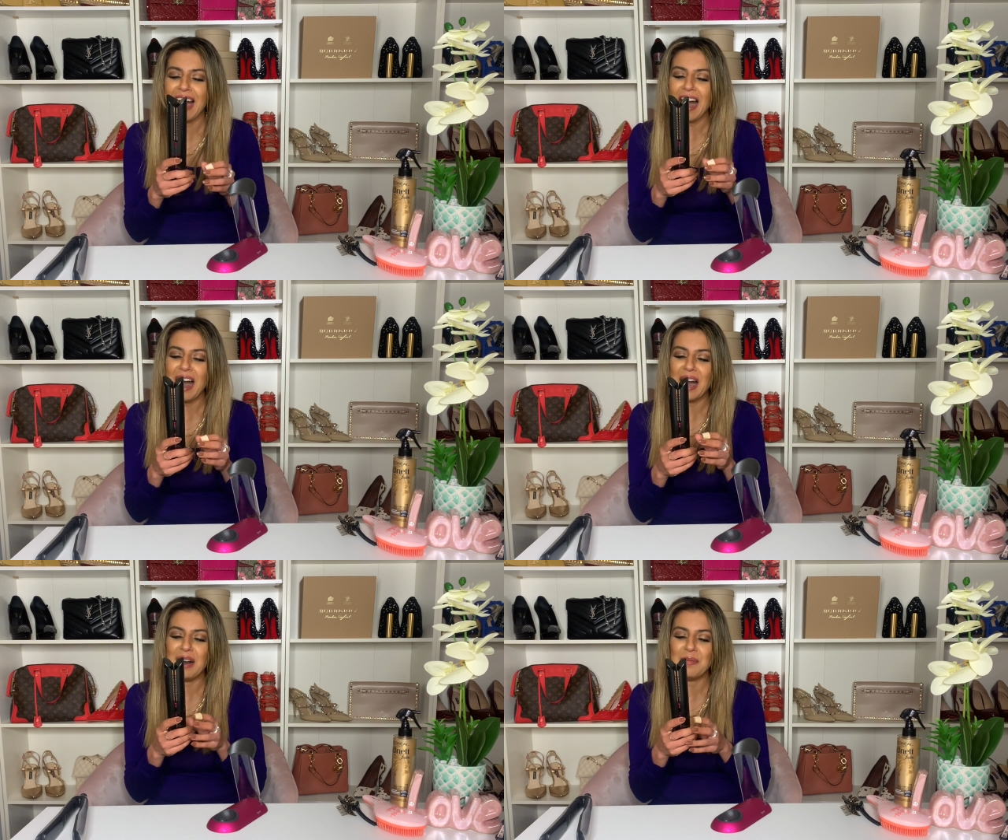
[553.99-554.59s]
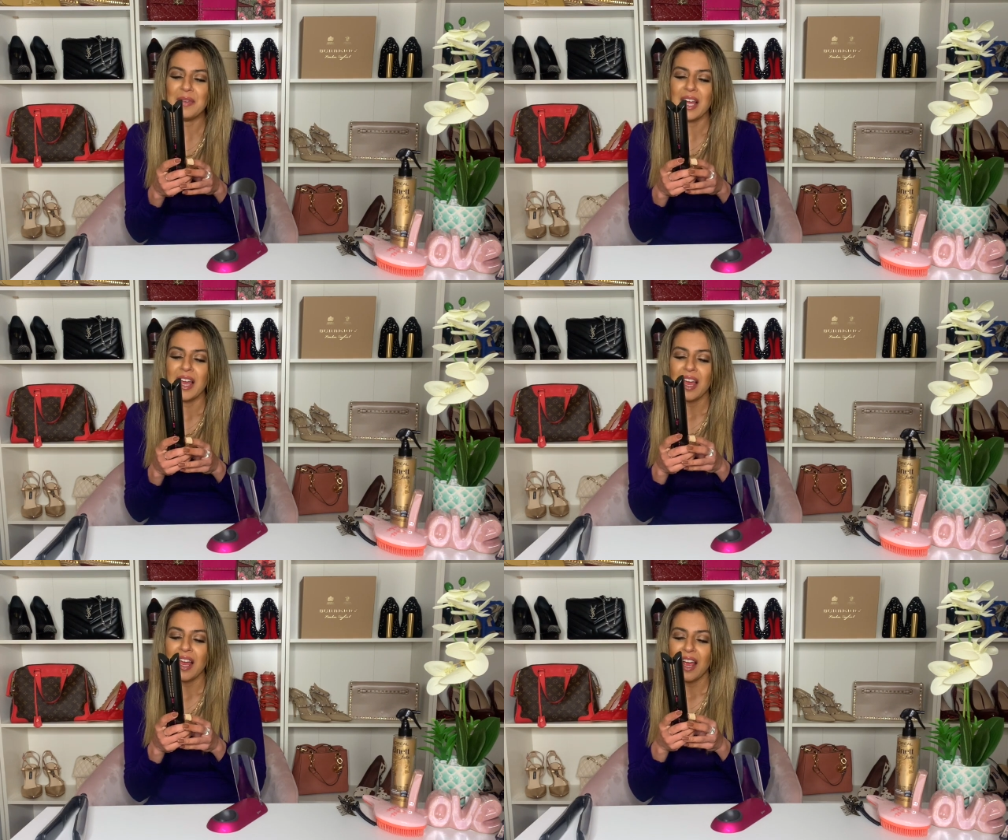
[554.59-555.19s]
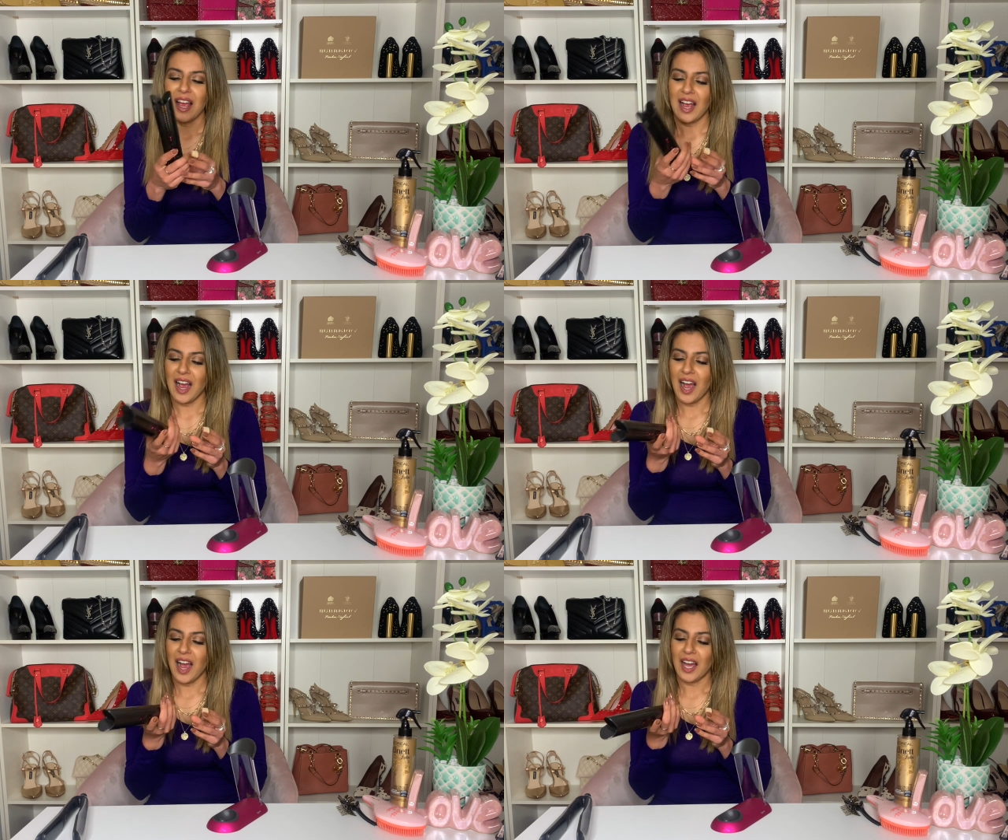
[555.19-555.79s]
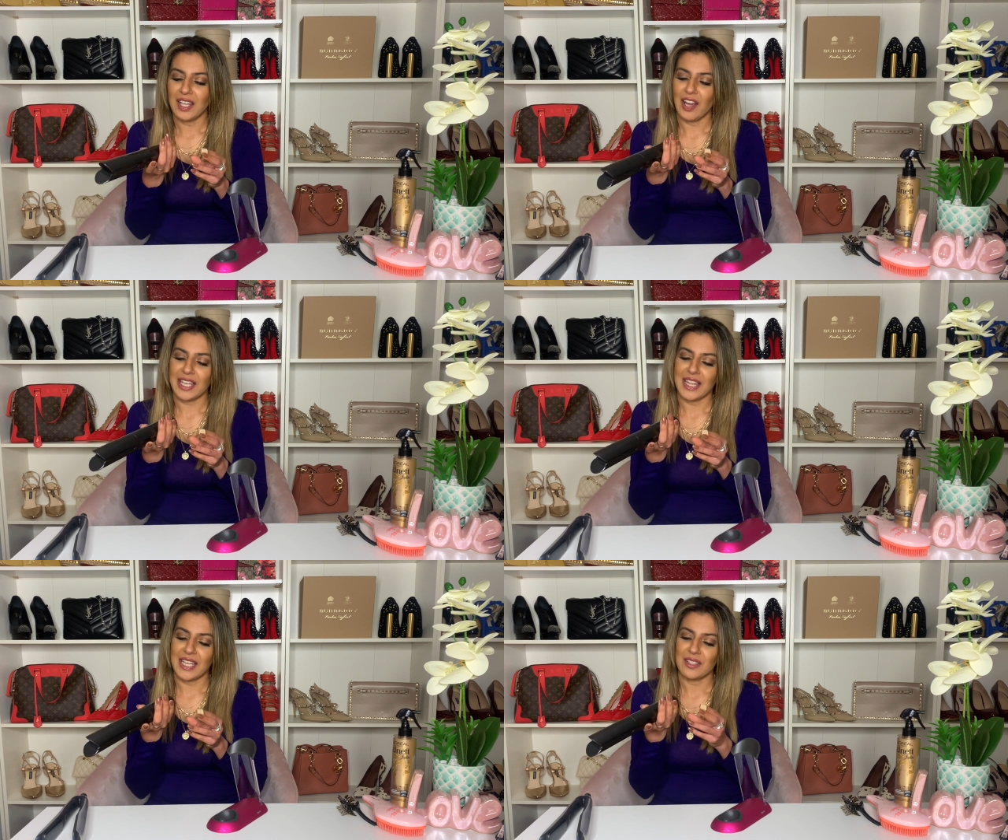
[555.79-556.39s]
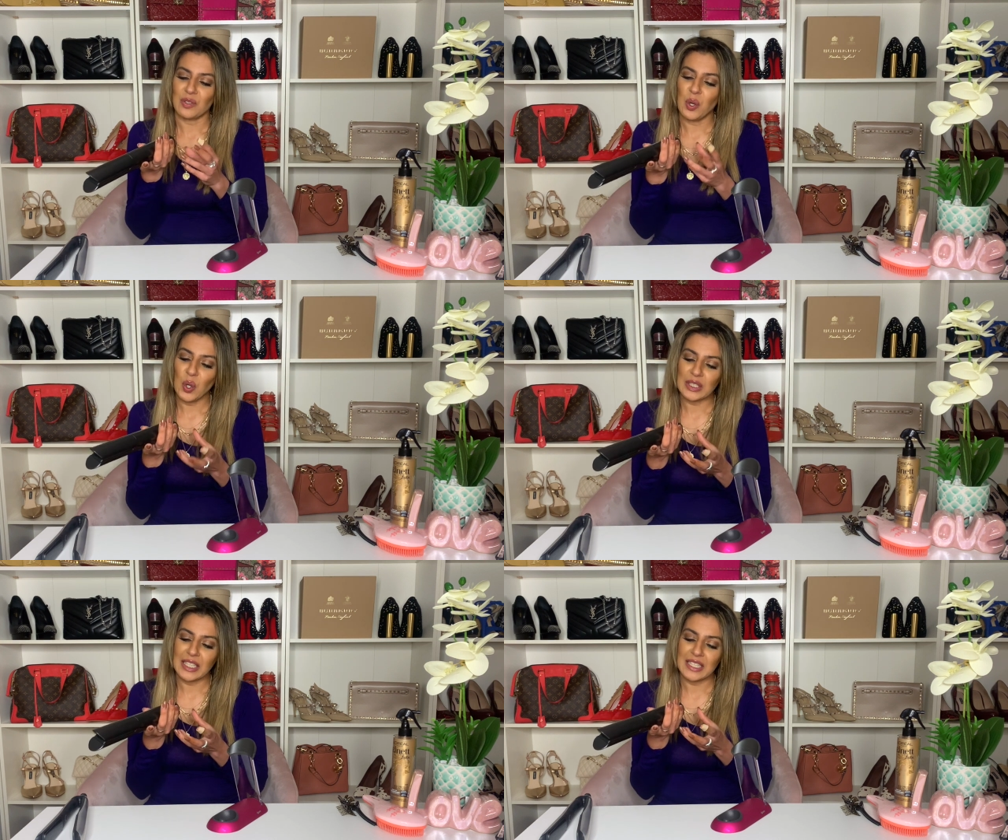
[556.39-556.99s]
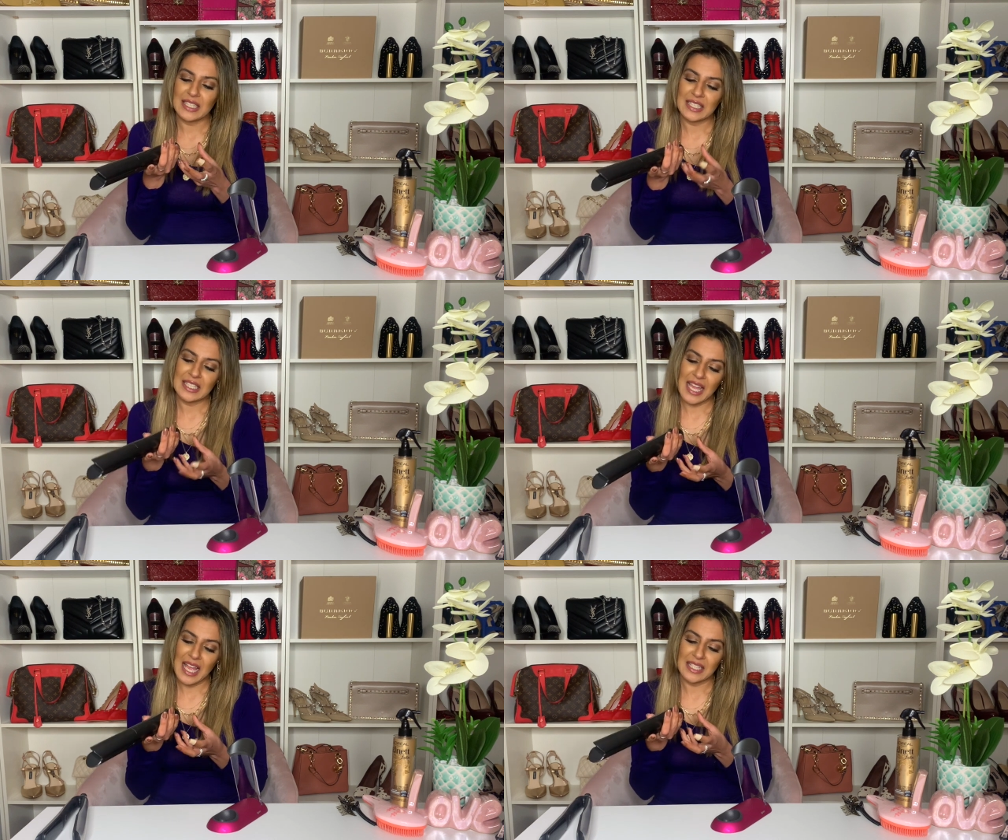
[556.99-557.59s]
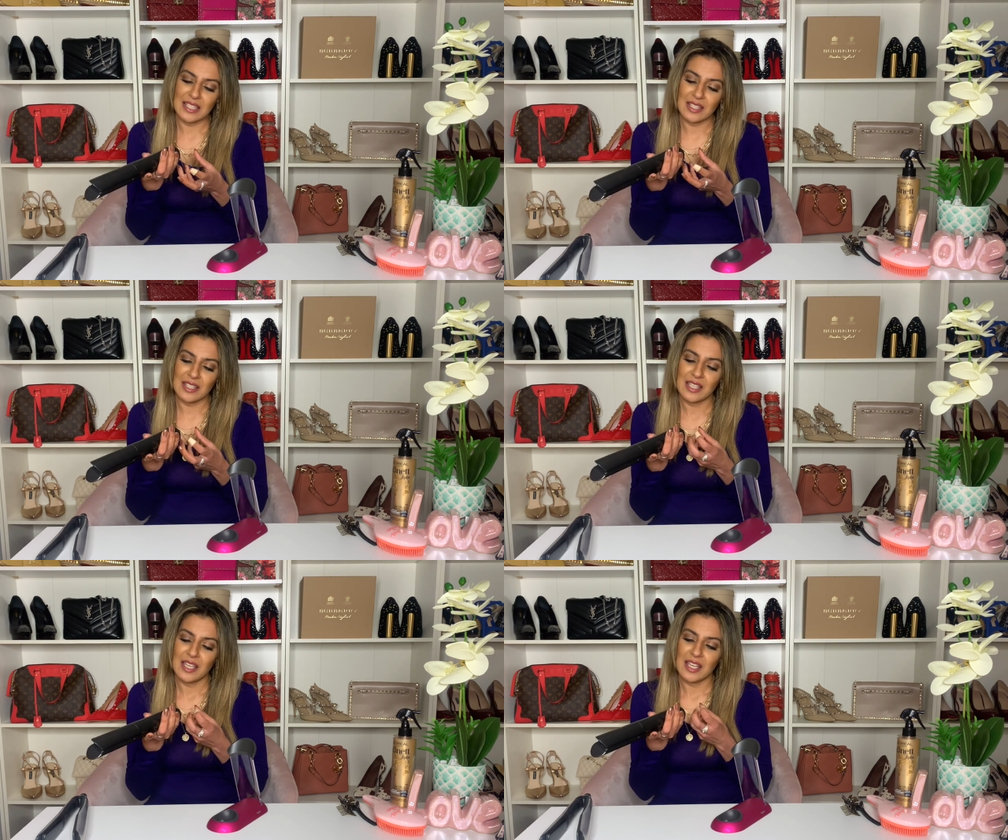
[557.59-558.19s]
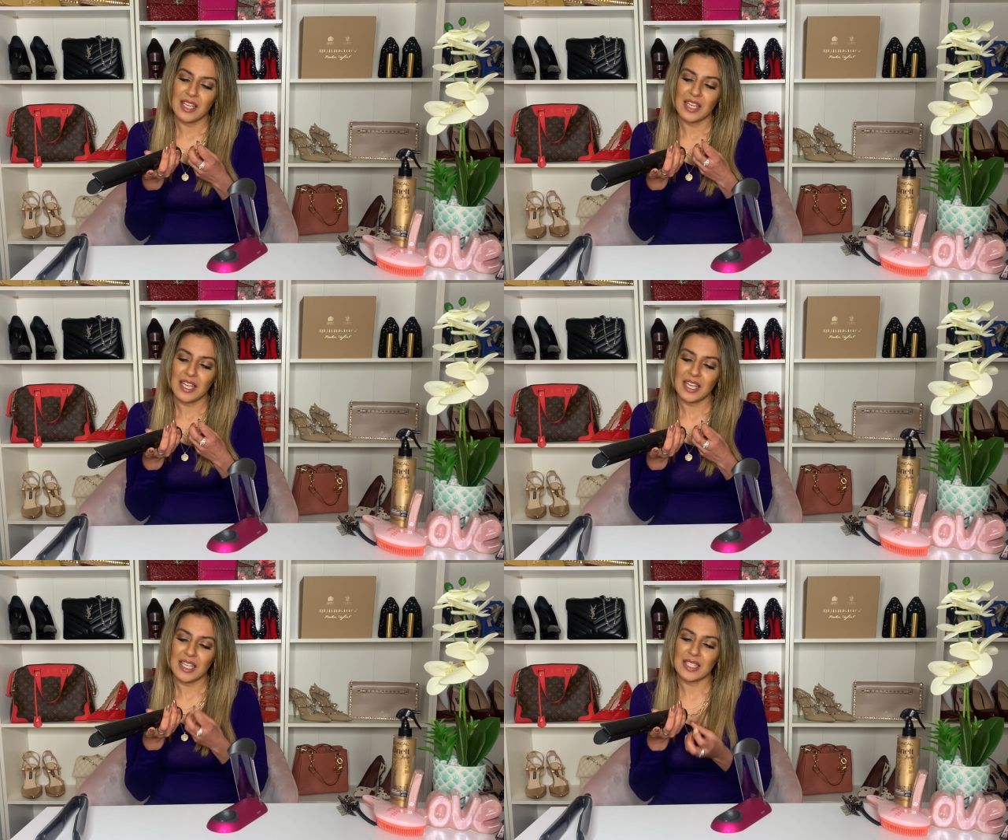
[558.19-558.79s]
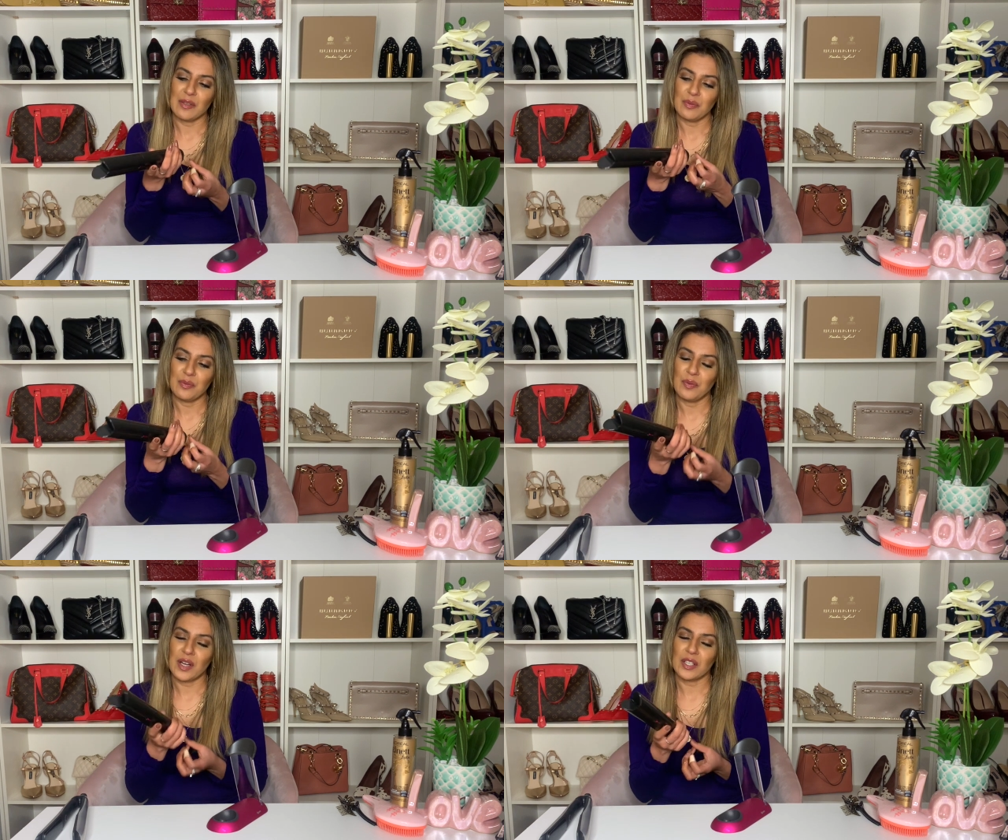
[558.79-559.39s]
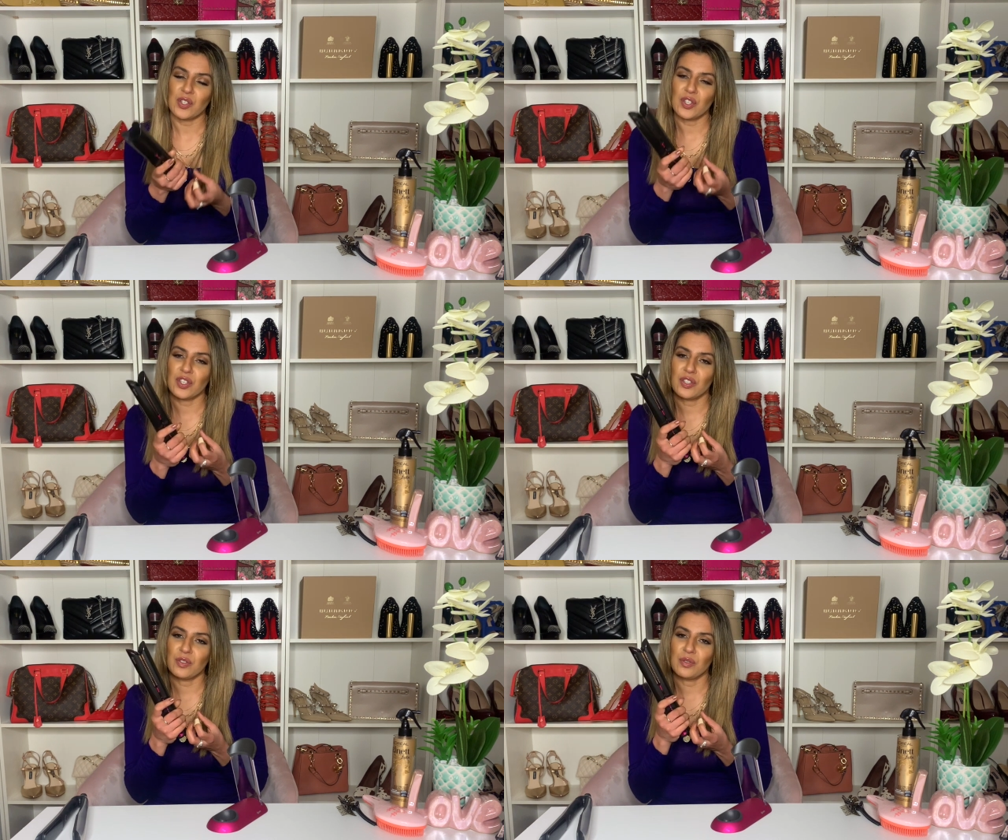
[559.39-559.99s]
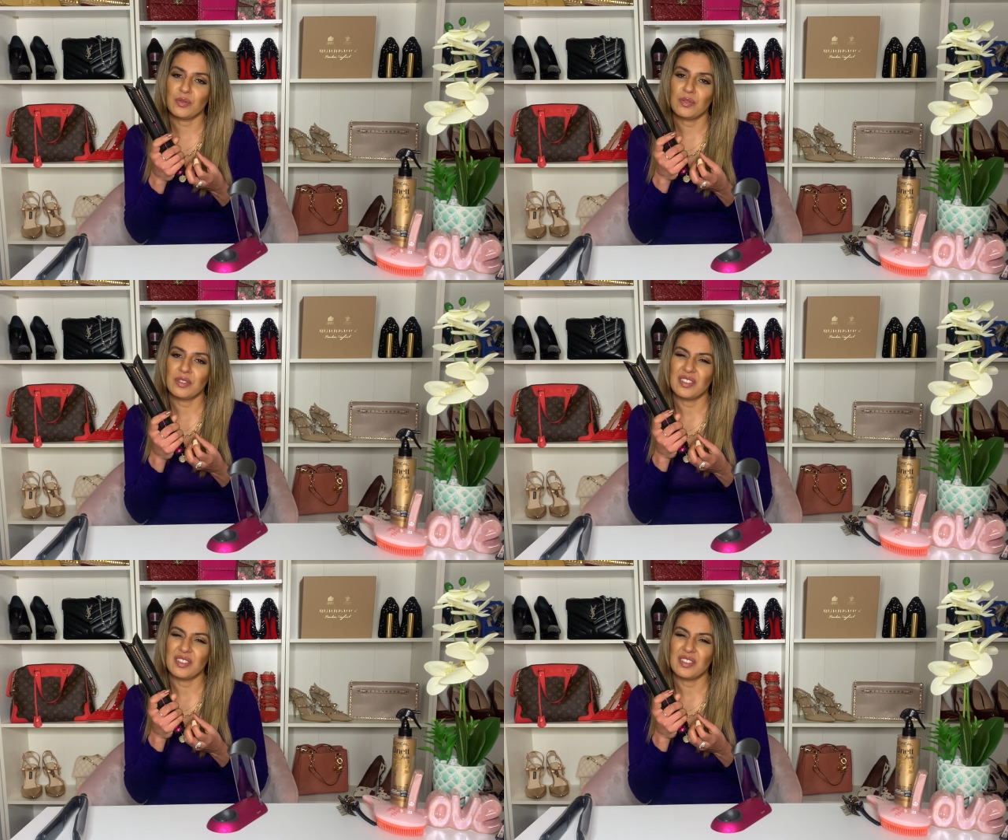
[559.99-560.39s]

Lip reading: I like that it's cordless. Yes. Is it functional?